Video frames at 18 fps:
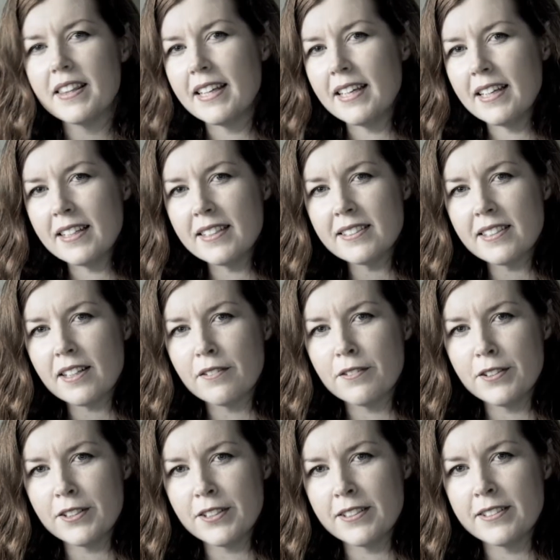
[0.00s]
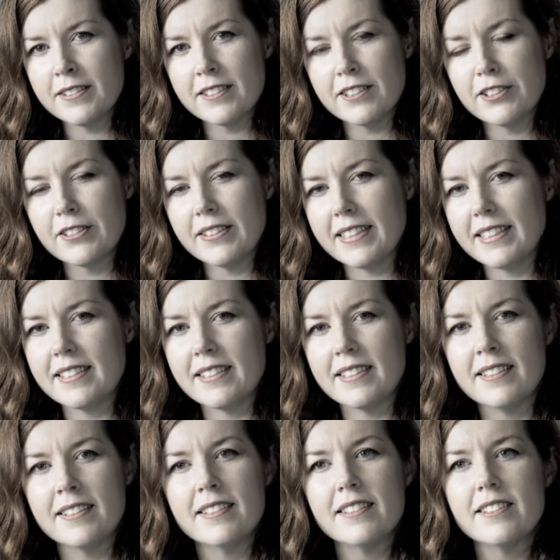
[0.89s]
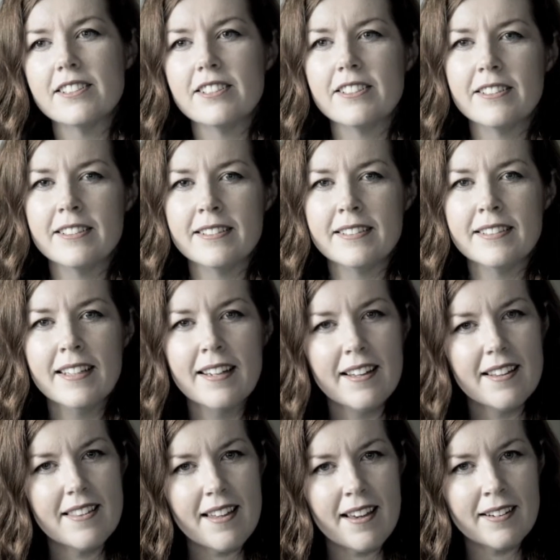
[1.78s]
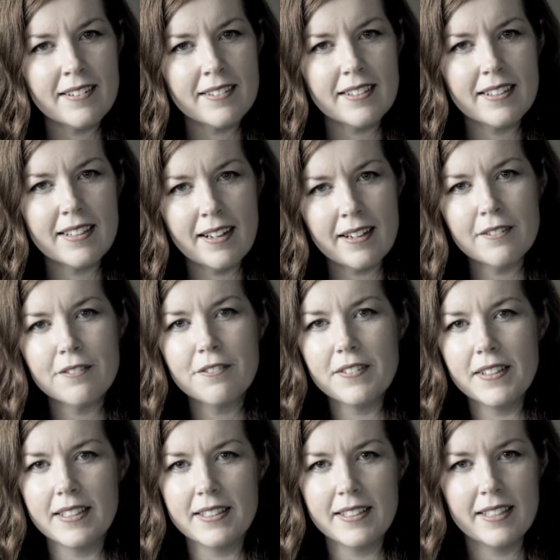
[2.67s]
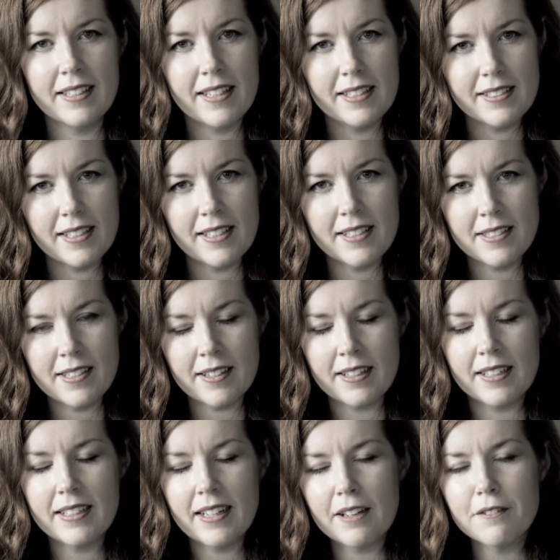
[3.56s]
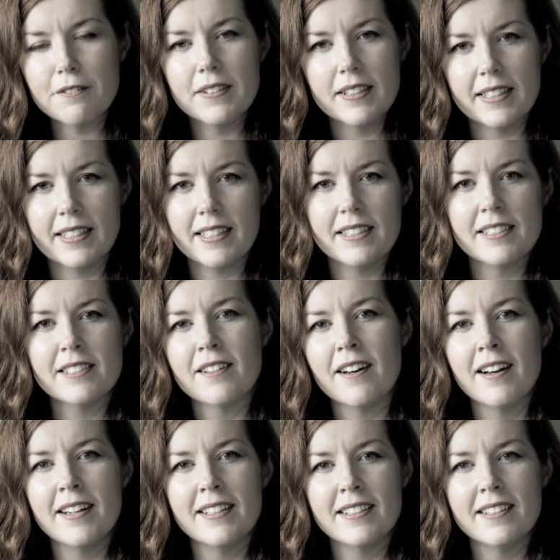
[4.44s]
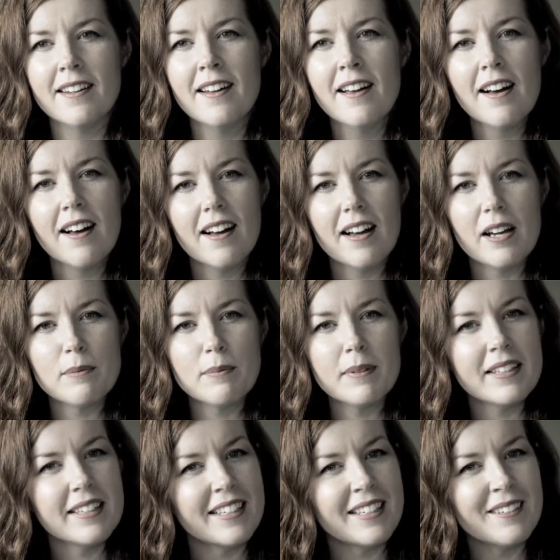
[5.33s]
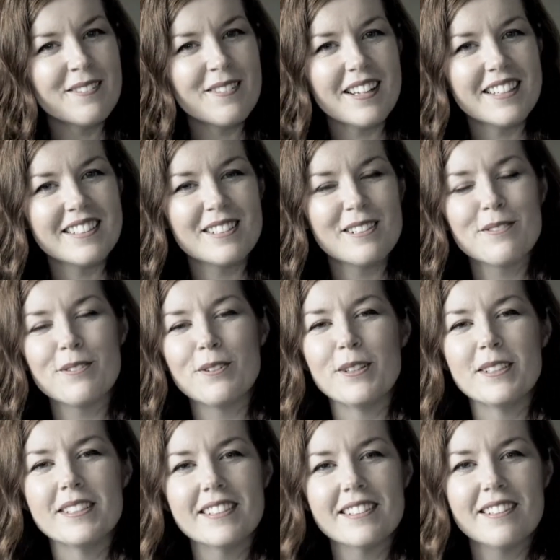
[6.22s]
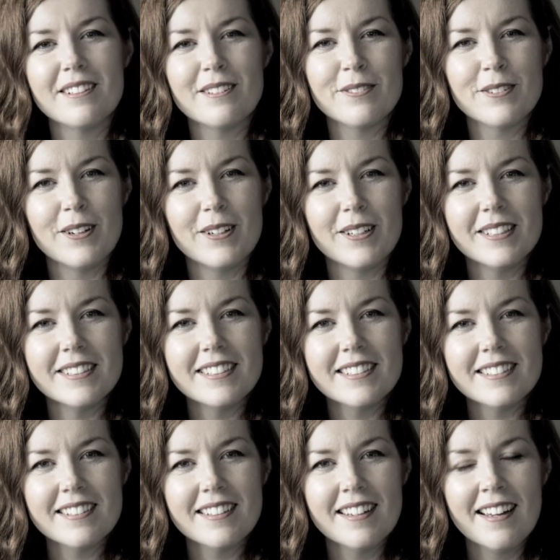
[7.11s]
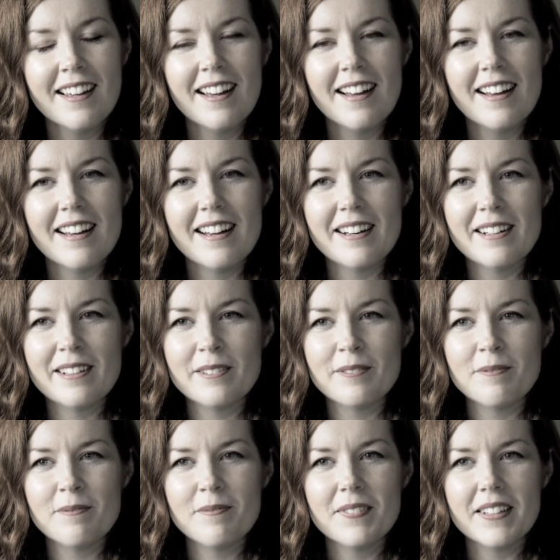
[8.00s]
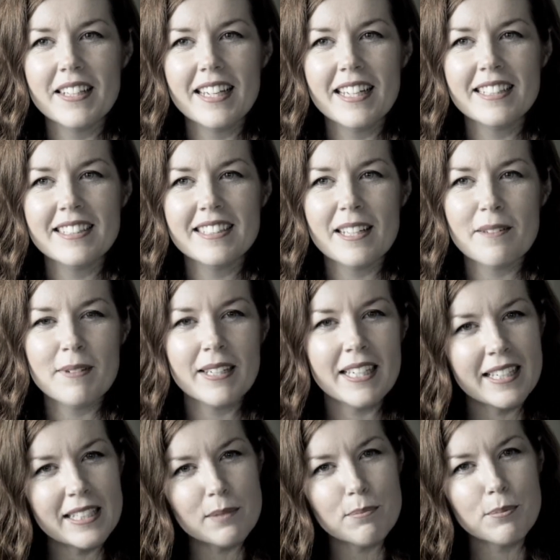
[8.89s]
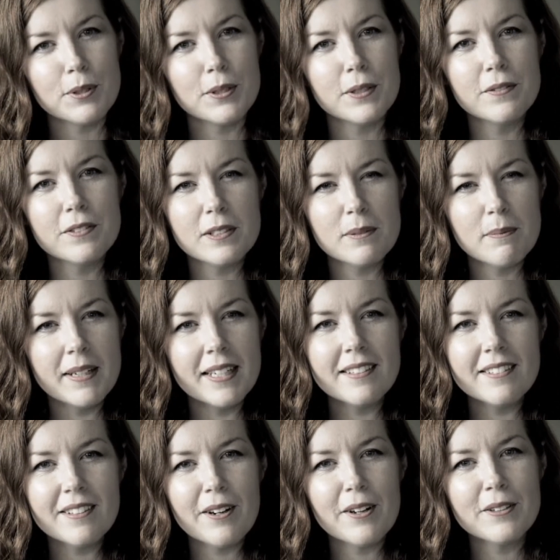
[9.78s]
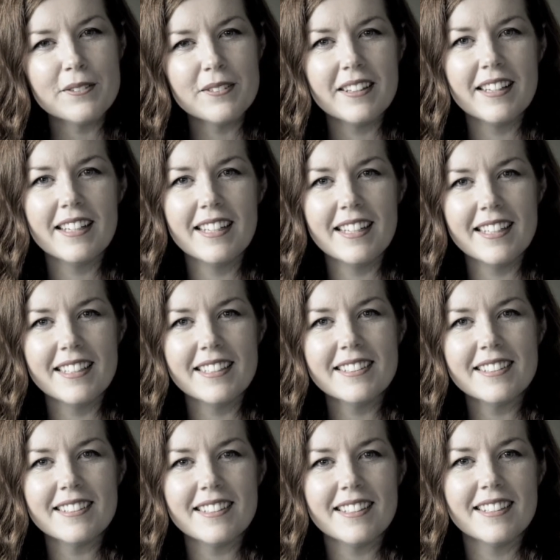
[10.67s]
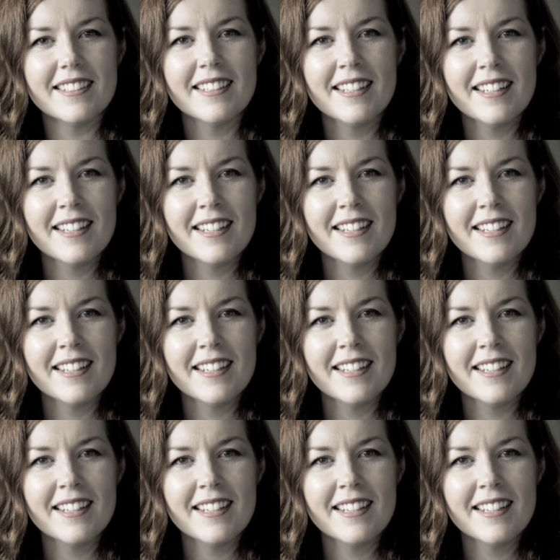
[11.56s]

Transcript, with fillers: the years, I've learned to listen to that gut feeling. There's, there's like a gut feeling inside, and I believe that's the voice of God. Um, it's something He's proved to me over the years that